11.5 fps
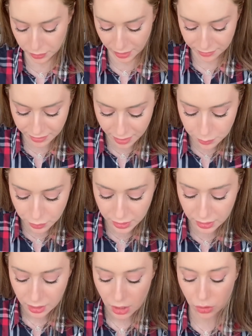that
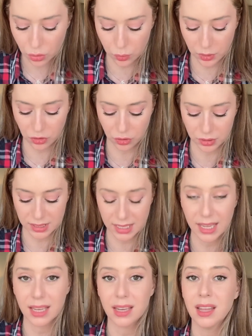fabric to reach your
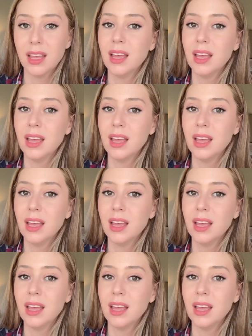skin.